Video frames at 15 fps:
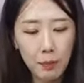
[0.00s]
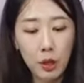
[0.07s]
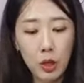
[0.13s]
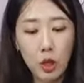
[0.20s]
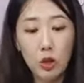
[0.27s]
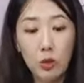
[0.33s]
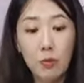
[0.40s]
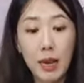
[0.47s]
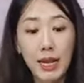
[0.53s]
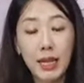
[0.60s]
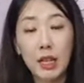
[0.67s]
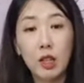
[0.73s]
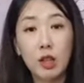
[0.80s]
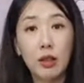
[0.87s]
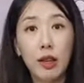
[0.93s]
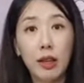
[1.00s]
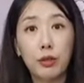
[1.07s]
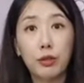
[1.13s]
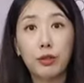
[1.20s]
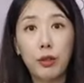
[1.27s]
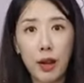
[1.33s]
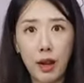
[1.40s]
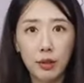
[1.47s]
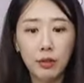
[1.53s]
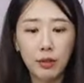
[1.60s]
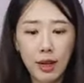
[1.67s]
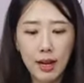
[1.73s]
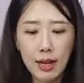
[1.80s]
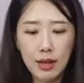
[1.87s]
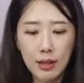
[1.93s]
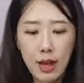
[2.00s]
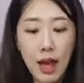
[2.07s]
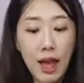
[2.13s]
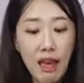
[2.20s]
but you make it into like fried rice